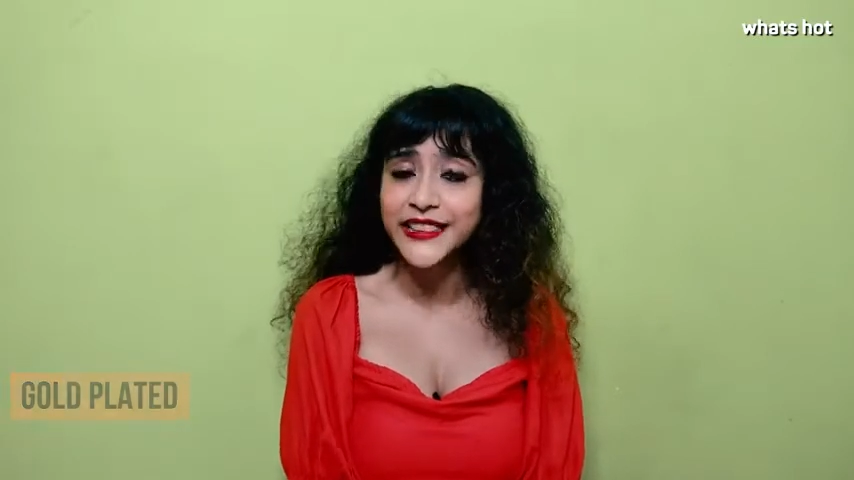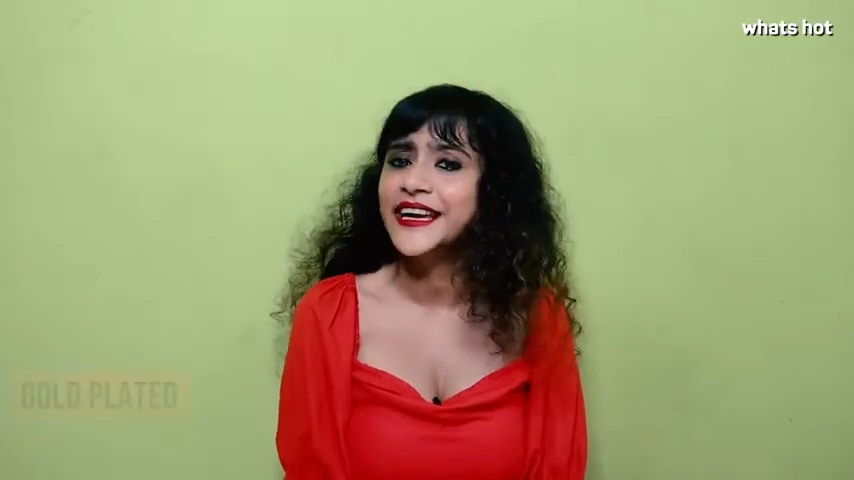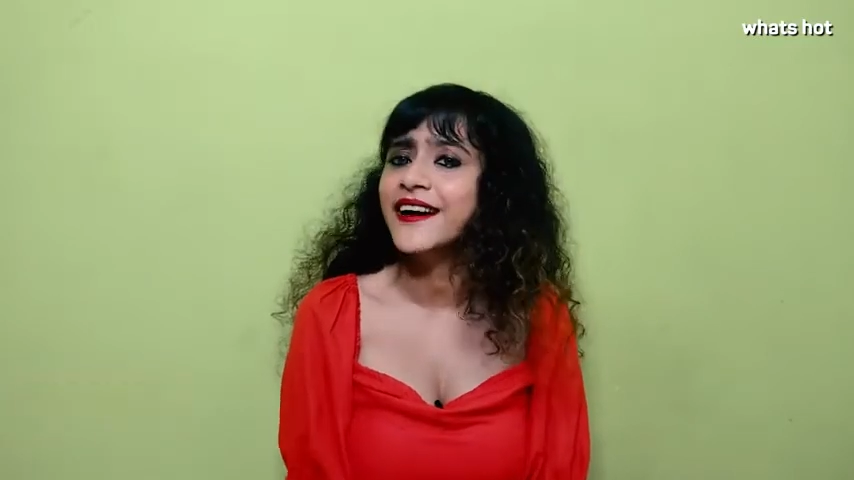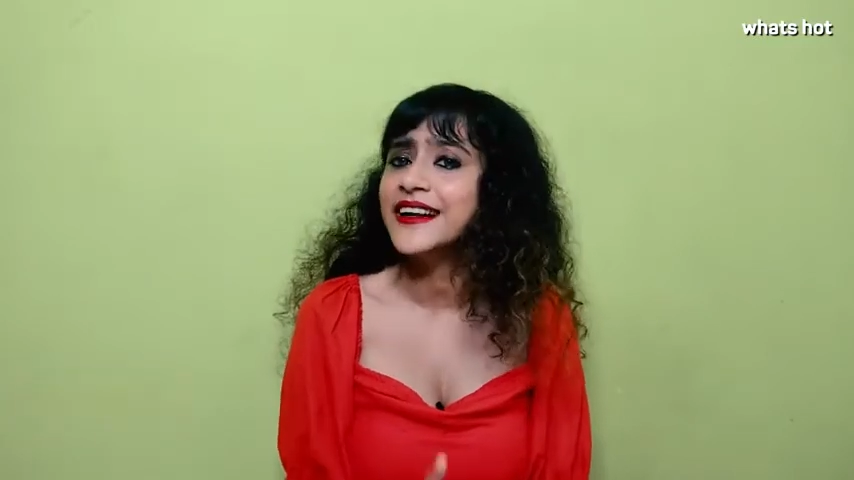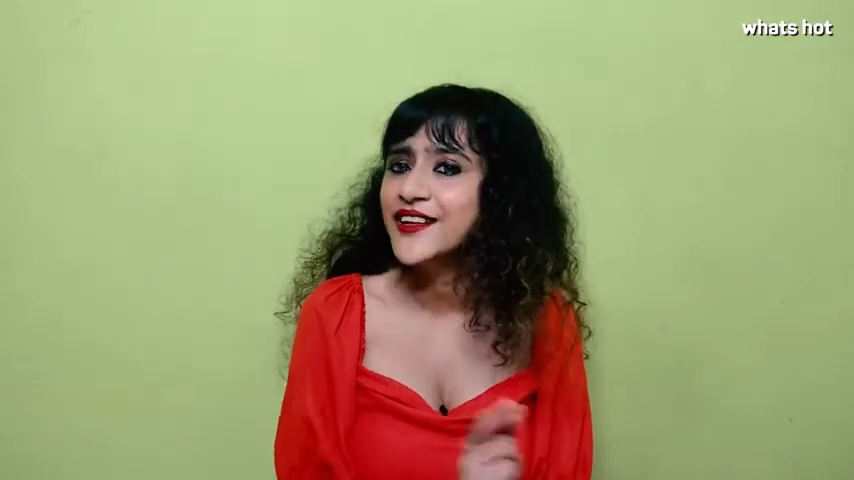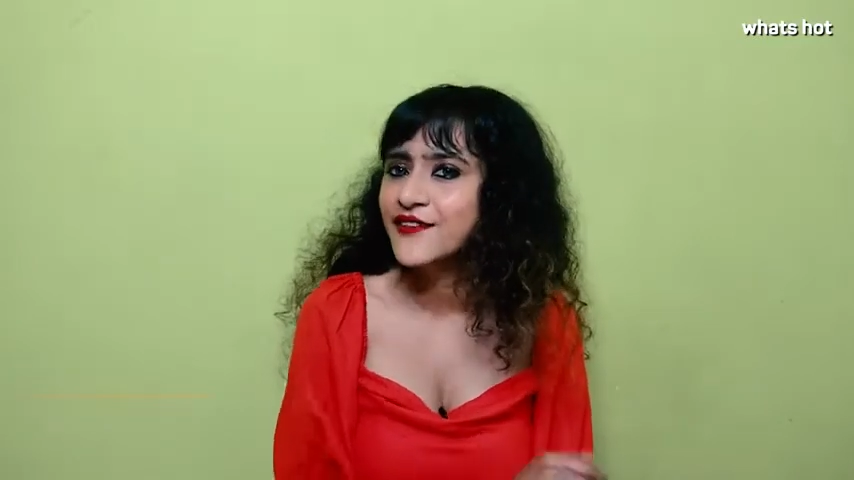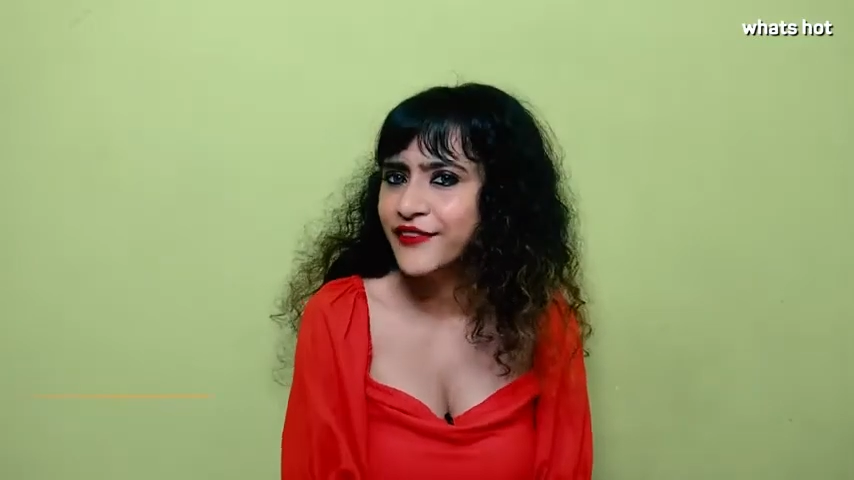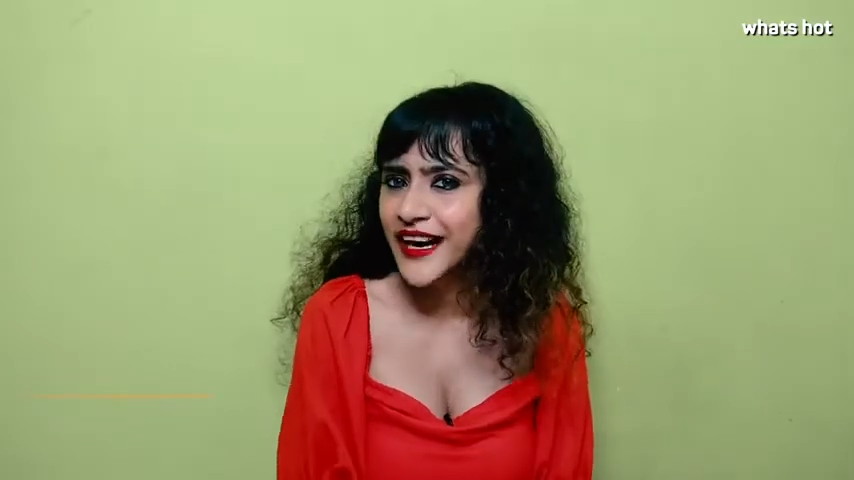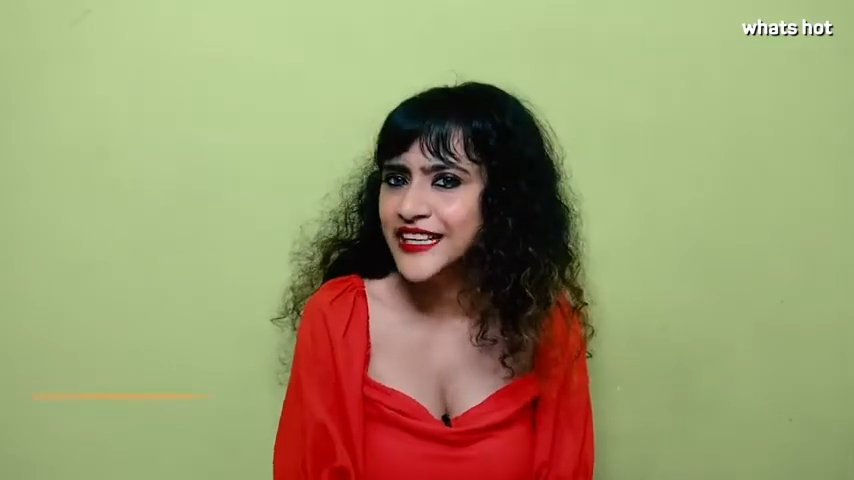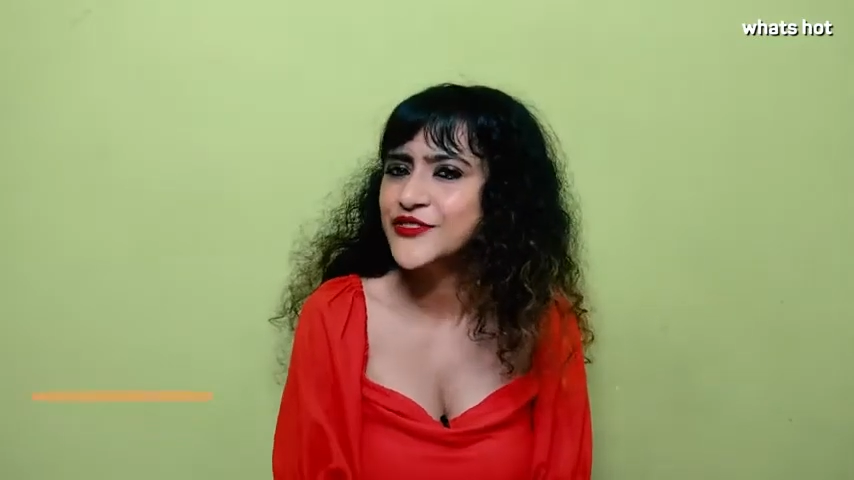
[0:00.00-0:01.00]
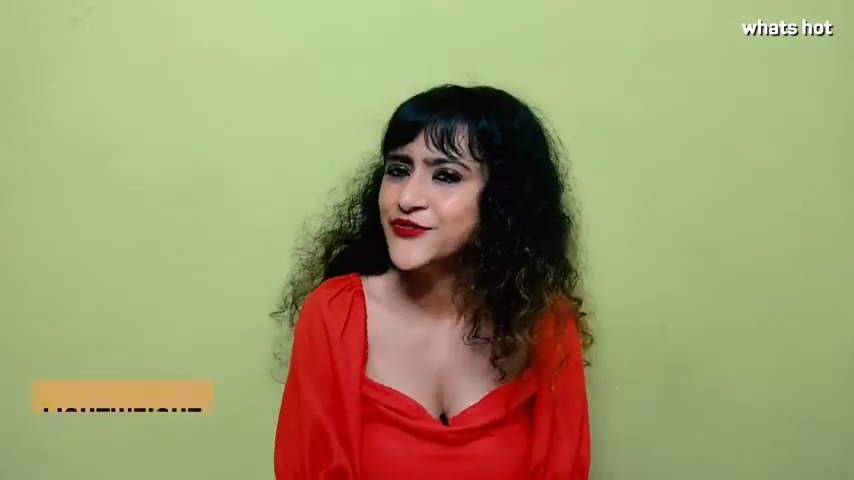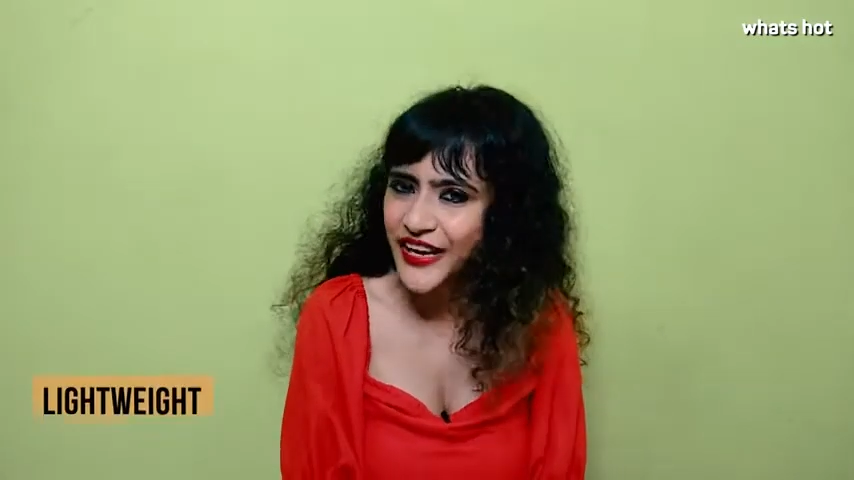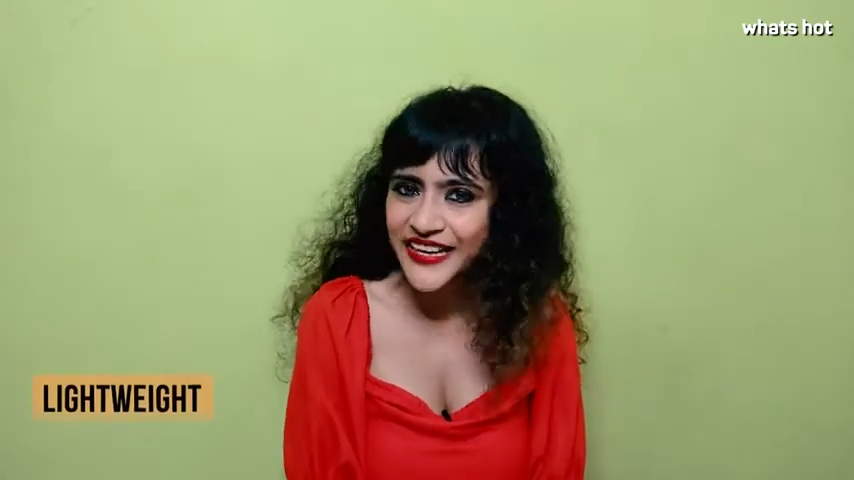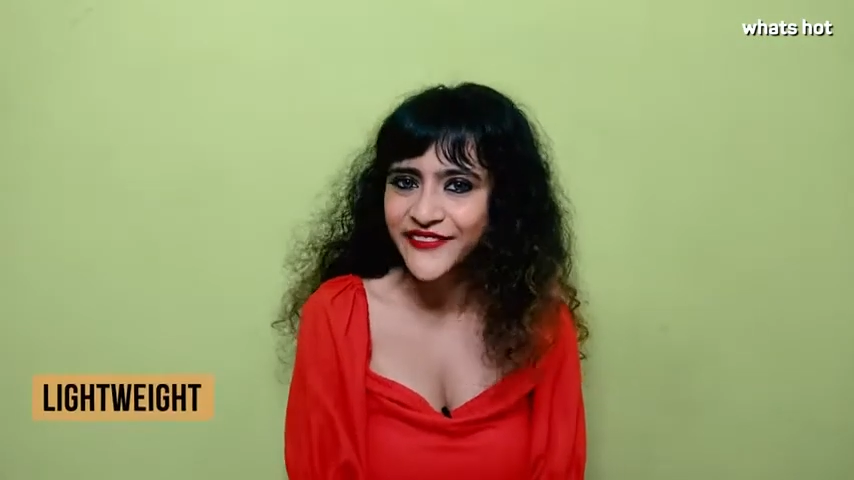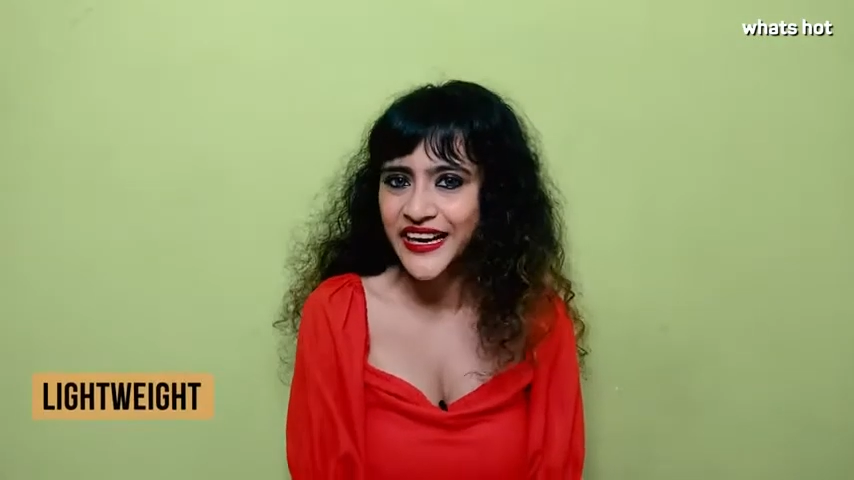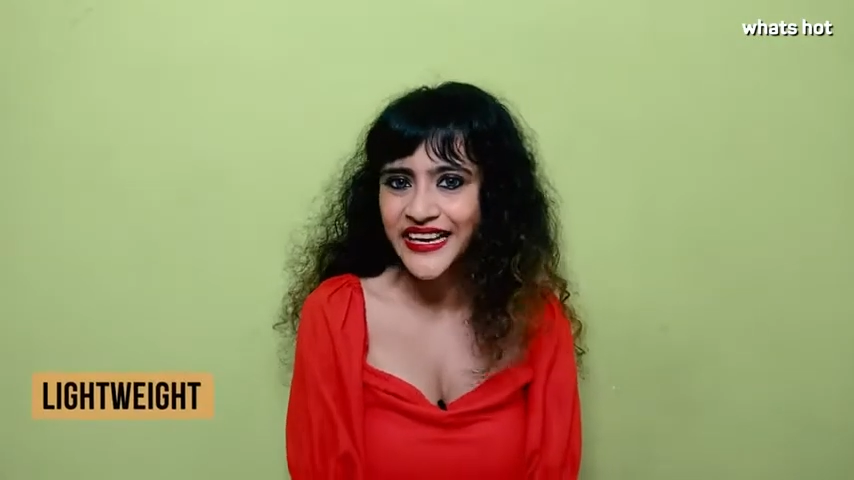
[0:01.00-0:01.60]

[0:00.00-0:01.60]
they are in fact very